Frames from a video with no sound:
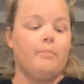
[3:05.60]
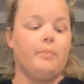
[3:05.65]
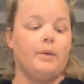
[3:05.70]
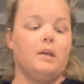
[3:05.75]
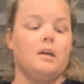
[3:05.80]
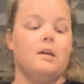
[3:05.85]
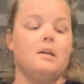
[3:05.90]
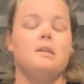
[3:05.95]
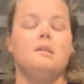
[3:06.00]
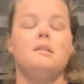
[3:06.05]

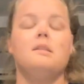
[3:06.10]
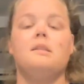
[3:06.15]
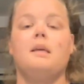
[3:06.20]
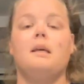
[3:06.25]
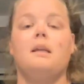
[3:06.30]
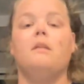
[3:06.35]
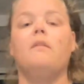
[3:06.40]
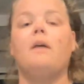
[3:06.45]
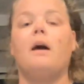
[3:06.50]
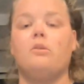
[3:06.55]
because
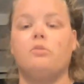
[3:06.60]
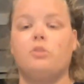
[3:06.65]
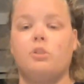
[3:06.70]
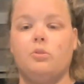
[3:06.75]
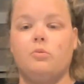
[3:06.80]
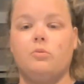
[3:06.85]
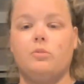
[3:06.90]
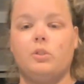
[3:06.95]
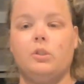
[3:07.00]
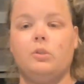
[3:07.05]
it allows
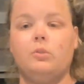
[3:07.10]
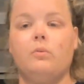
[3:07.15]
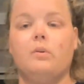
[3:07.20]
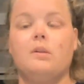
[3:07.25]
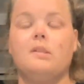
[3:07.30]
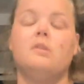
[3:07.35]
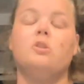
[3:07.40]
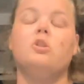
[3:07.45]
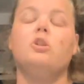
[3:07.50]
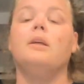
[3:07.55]
you to
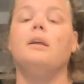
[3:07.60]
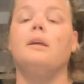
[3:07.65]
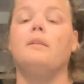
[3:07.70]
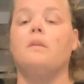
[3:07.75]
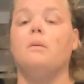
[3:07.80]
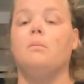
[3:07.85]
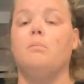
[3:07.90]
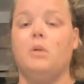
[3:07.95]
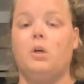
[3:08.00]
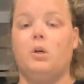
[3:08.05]
essentially get
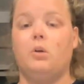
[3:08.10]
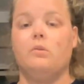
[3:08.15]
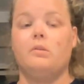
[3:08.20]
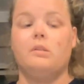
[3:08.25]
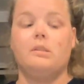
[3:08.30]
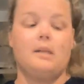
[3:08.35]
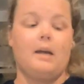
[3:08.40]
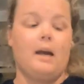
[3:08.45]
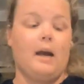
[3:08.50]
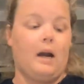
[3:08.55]
the
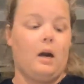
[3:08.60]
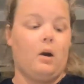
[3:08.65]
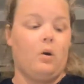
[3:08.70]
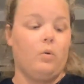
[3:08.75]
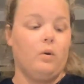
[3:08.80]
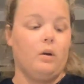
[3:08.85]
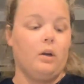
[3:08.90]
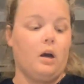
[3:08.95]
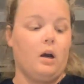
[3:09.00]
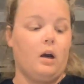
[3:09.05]
most
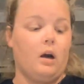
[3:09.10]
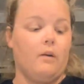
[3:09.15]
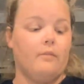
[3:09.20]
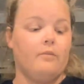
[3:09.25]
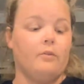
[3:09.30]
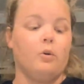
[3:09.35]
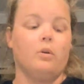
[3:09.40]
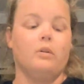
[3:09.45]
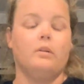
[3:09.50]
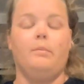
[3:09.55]
out of
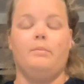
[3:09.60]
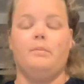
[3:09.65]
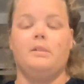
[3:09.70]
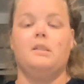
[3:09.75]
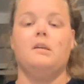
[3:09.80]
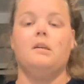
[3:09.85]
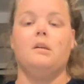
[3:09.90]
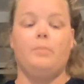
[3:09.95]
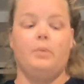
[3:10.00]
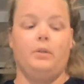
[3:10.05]
your
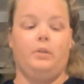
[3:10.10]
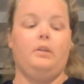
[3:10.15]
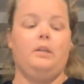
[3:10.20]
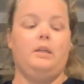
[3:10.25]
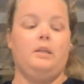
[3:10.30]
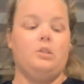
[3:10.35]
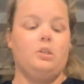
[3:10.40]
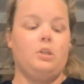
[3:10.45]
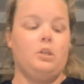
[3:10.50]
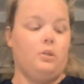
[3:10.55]
limited
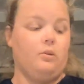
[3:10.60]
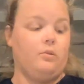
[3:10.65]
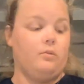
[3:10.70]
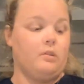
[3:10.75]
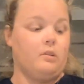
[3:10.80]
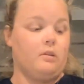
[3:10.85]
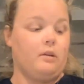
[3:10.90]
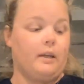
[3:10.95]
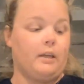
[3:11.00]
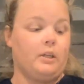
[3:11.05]
ability to
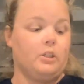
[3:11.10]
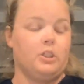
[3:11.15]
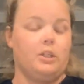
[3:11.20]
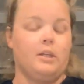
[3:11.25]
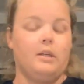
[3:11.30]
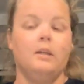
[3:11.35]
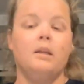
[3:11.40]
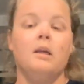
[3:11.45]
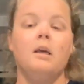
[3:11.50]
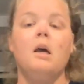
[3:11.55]
use
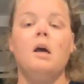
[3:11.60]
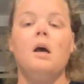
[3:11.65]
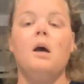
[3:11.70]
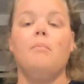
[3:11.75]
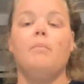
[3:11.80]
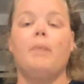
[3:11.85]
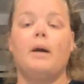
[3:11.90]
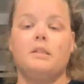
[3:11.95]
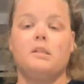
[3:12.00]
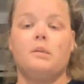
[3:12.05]
glycogen
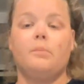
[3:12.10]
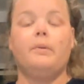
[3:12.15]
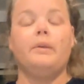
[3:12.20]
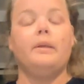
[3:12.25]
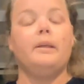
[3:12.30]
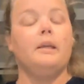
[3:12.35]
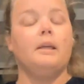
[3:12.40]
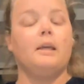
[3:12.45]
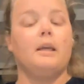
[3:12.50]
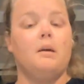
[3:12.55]
by
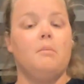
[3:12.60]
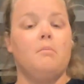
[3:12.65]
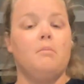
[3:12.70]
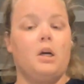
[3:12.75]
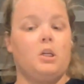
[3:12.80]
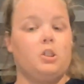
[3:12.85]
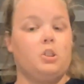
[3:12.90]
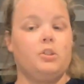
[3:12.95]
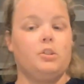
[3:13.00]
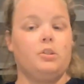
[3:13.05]
depleting it
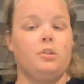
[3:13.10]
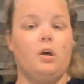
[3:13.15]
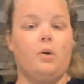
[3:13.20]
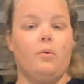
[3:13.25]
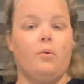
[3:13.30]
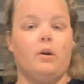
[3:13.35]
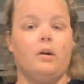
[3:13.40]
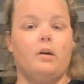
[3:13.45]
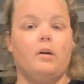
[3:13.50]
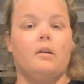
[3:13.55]
much
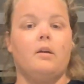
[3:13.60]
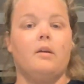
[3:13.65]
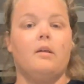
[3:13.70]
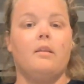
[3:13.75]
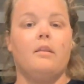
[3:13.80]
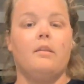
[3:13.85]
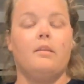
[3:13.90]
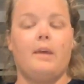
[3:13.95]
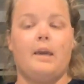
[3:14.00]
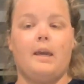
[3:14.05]
slower
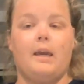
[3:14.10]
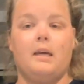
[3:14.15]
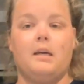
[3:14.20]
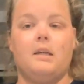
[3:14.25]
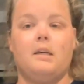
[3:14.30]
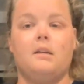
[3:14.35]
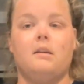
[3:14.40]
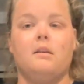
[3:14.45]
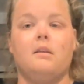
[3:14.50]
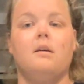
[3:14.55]

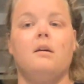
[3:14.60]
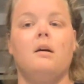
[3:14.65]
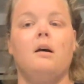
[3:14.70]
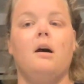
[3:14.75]
than